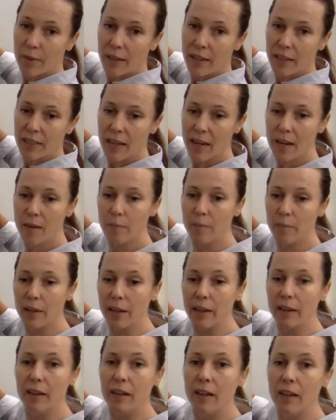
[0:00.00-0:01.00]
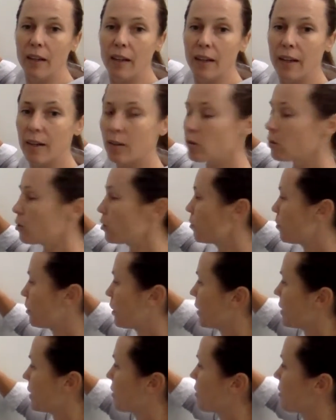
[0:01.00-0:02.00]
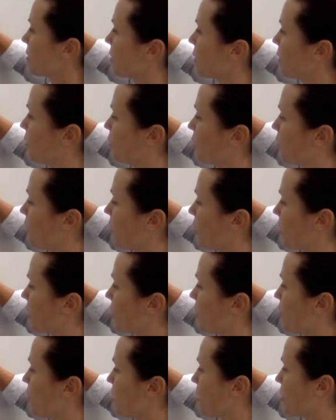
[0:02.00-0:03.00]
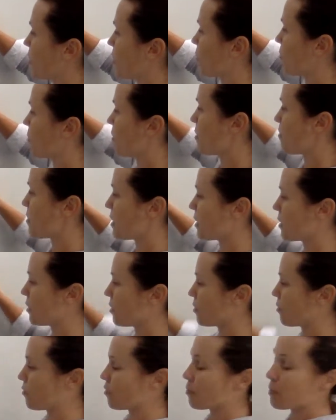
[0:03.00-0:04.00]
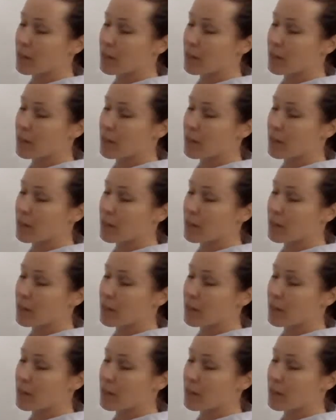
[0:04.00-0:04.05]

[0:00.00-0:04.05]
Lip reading: their tent peg at all the places that look like they're about 3 metres from